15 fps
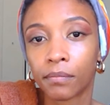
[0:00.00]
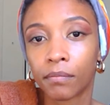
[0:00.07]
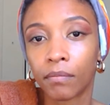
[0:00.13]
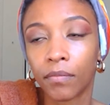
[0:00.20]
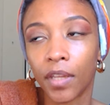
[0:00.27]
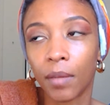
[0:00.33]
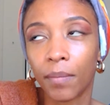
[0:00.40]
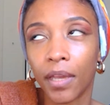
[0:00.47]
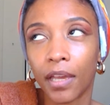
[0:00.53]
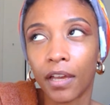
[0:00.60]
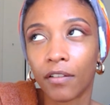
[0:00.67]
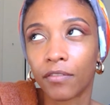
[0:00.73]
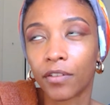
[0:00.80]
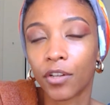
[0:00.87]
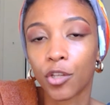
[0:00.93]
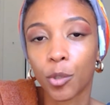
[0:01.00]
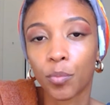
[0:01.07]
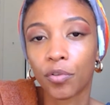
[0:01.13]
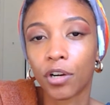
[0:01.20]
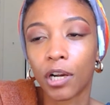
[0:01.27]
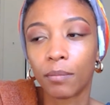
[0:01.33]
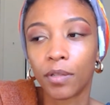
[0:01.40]
They may have other
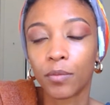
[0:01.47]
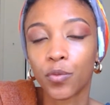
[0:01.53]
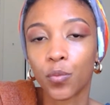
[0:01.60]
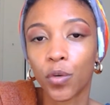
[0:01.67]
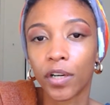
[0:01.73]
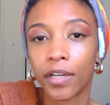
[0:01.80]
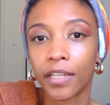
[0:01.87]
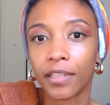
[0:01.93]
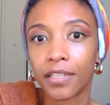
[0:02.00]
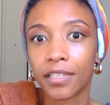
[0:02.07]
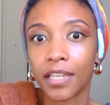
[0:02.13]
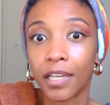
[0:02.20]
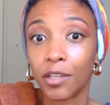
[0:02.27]
problems wearing the same.